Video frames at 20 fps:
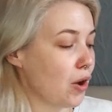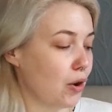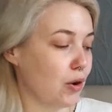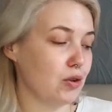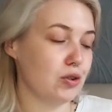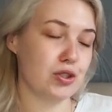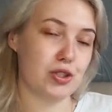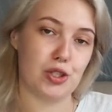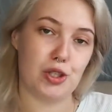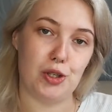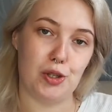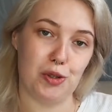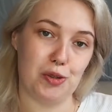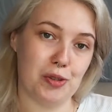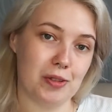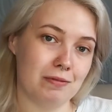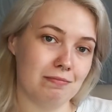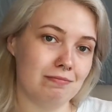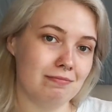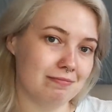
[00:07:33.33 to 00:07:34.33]
On
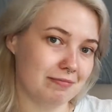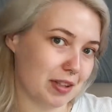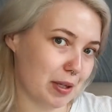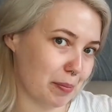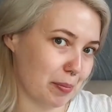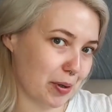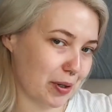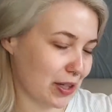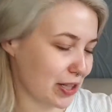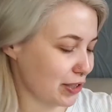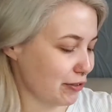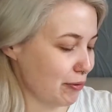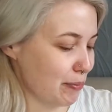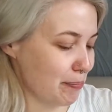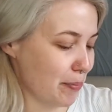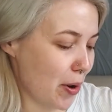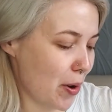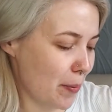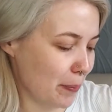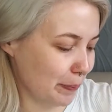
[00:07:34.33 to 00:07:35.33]
to the products from
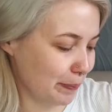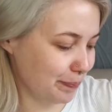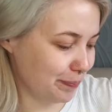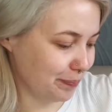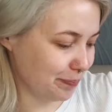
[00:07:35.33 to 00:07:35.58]
Bomb.